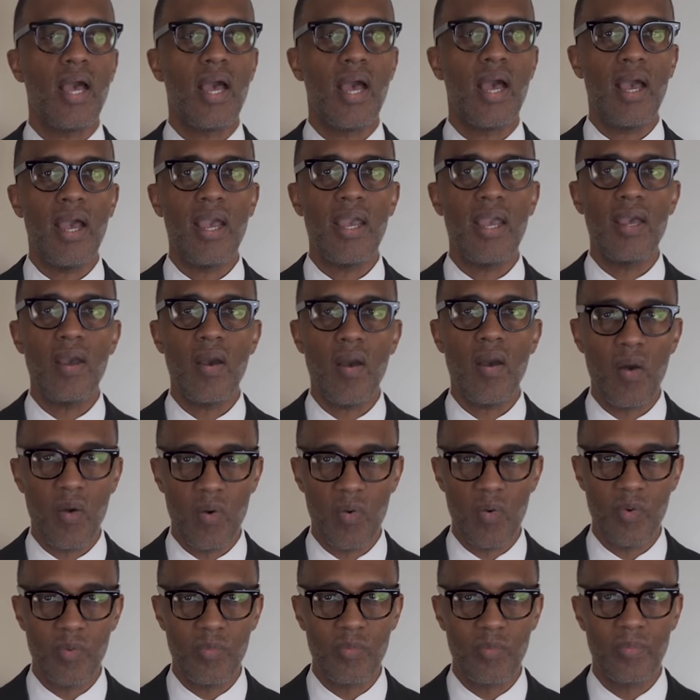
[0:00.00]
I
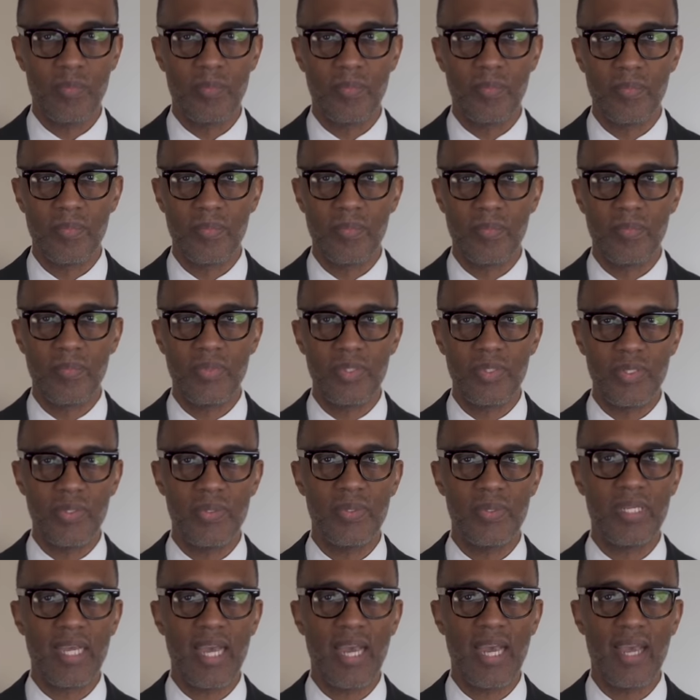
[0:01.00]
hope
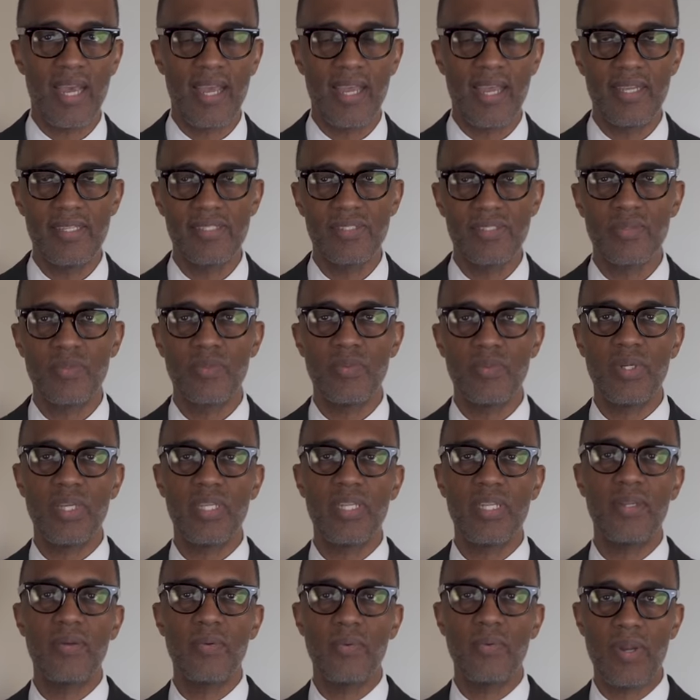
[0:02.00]
you guys
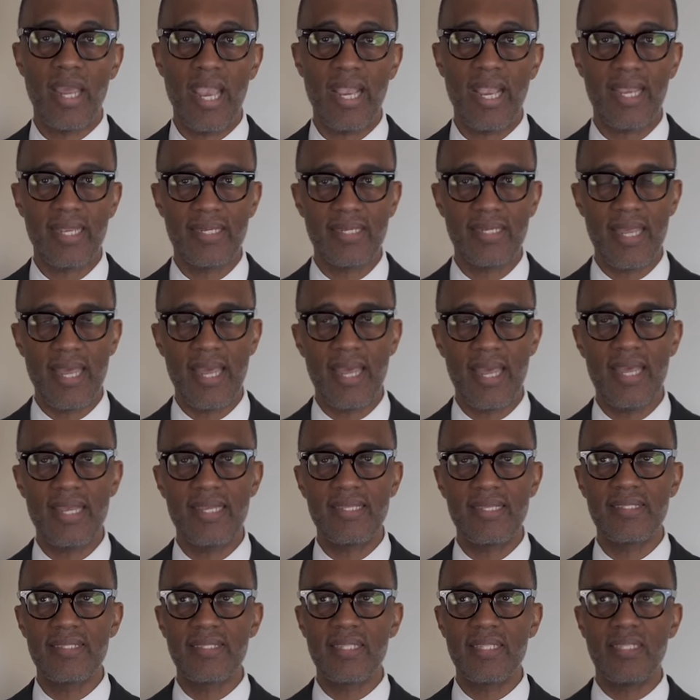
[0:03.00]
really
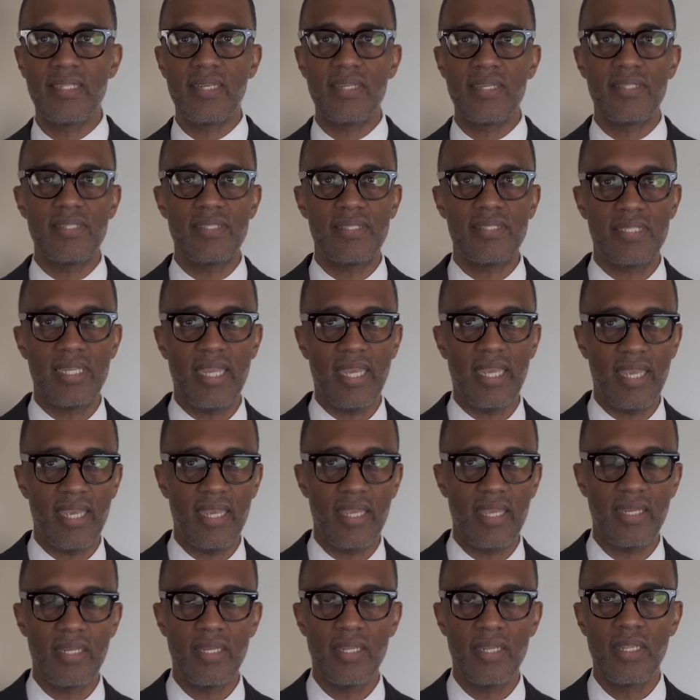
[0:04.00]
recognize and
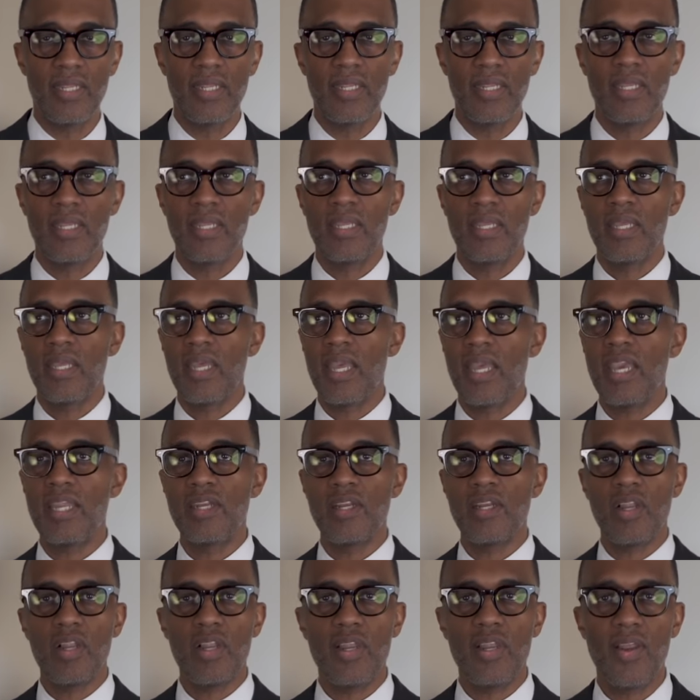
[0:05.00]
understand
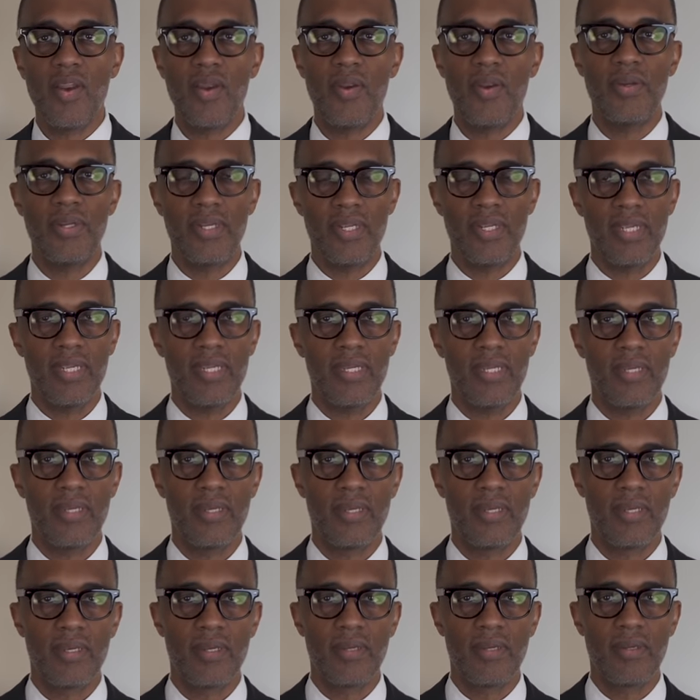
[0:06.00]
and are learning
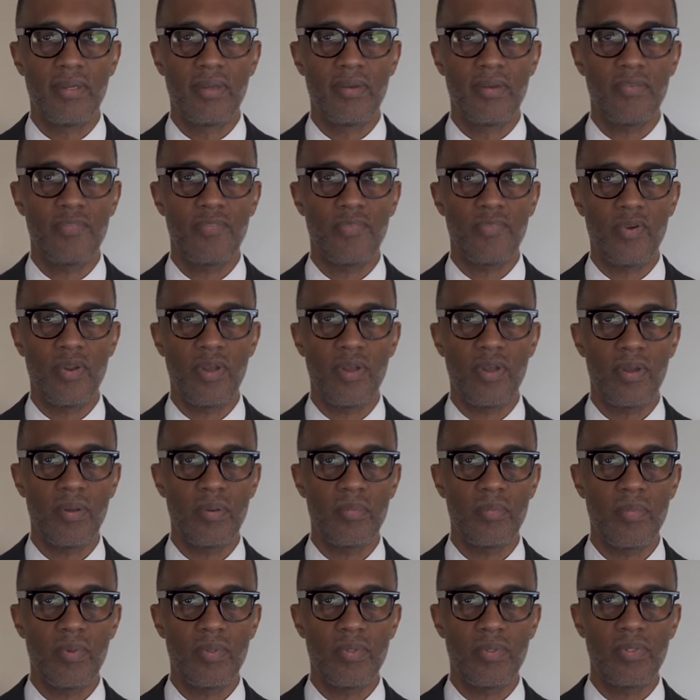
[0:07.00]

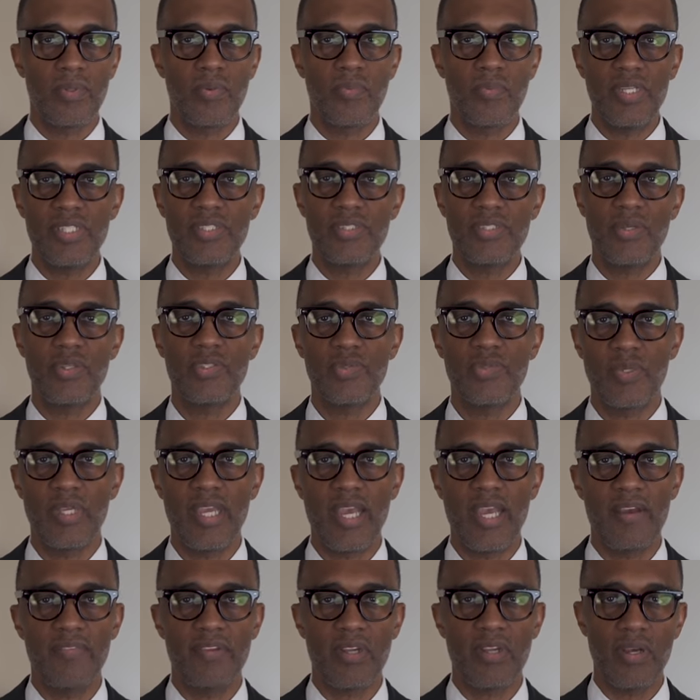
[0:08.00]
from the resource we
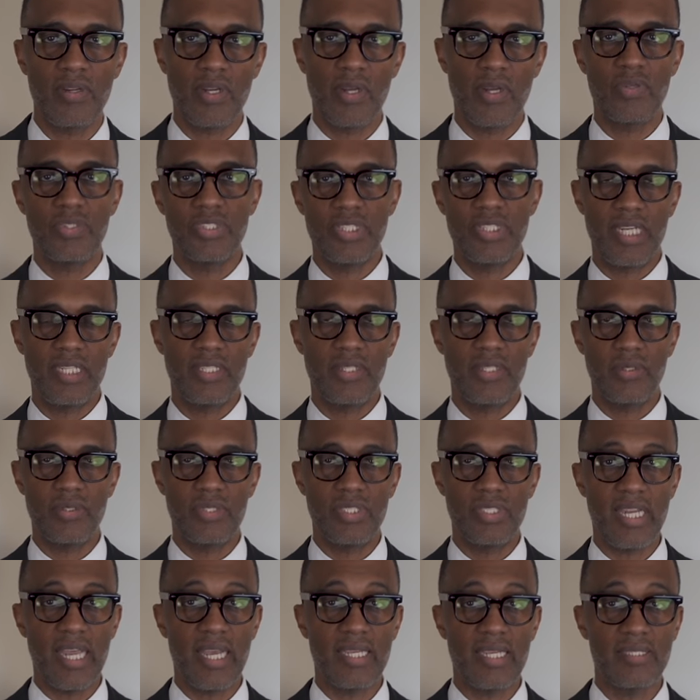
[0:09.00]
have called Oshay
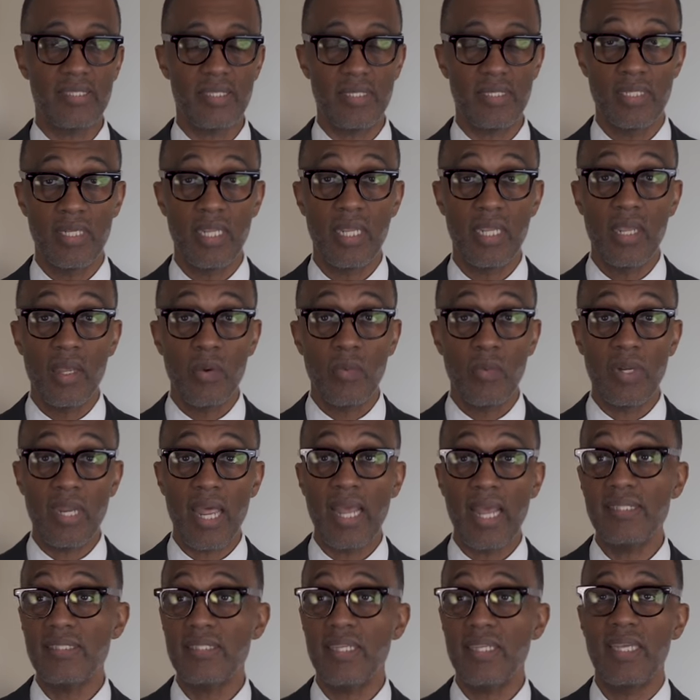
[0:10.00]
Duke Jackson. When
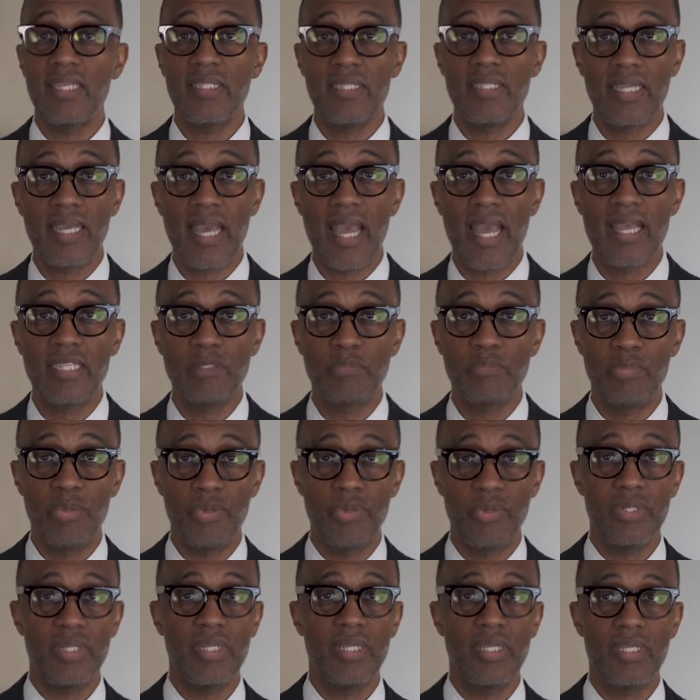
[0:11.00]
I say the guy's
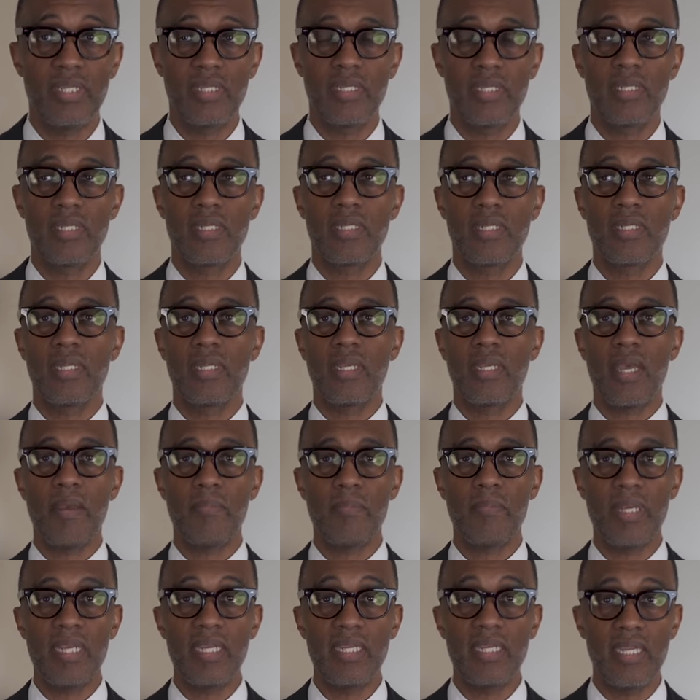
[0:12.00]
brilliant, I
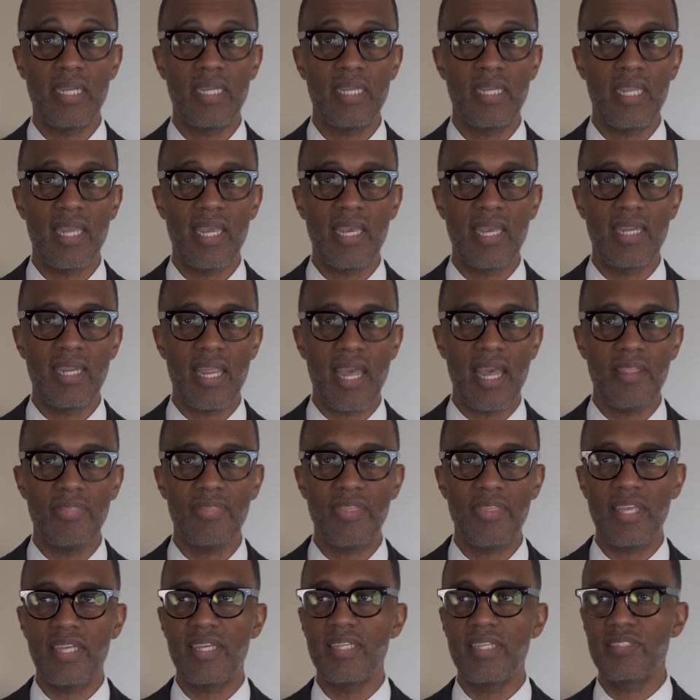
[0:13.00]
mean it, and I
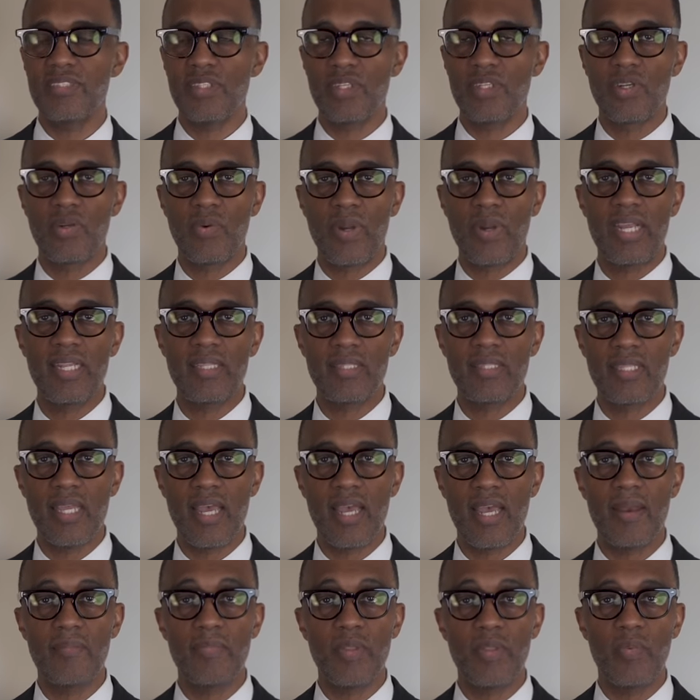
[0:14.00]
think it's a great
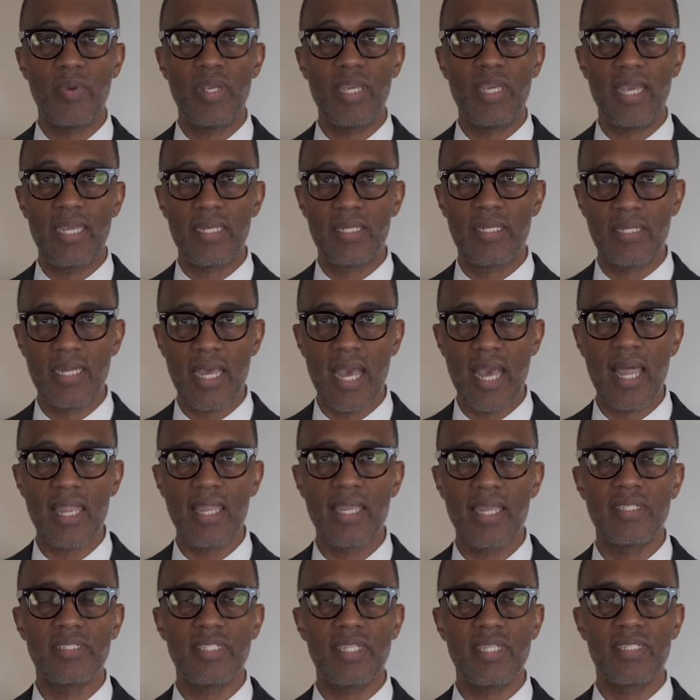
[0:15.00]
time that we
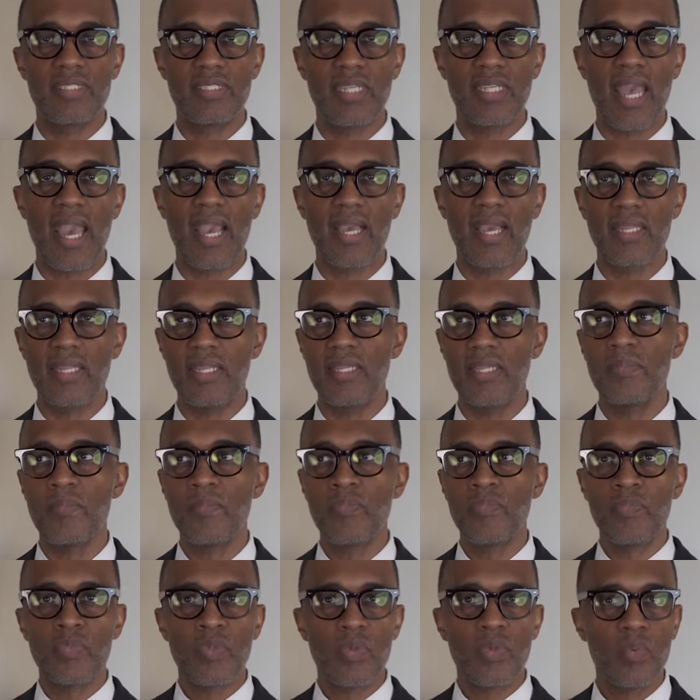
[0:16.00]
acknowledge exactly
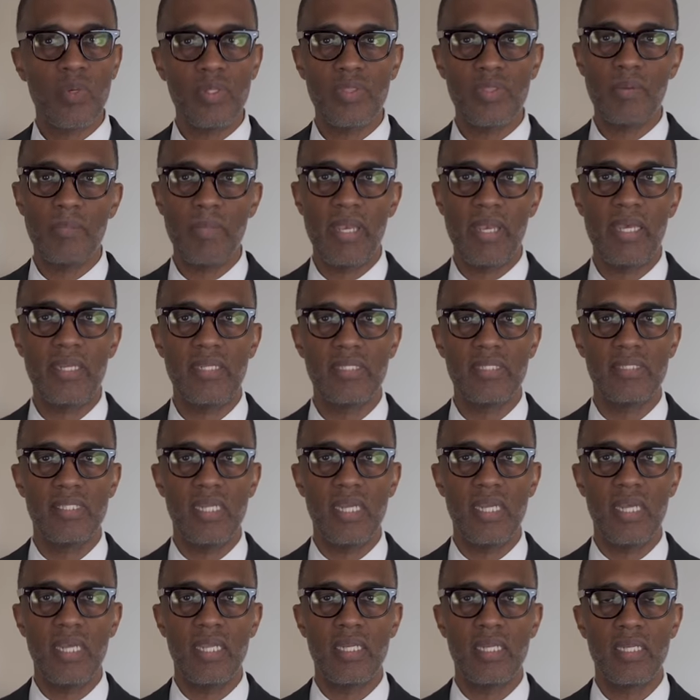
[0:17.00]
what the man has
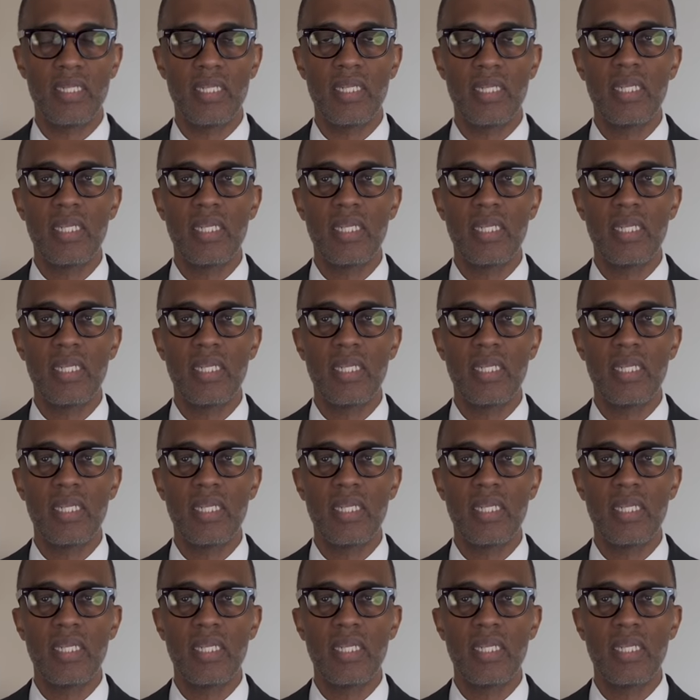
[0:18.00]
done.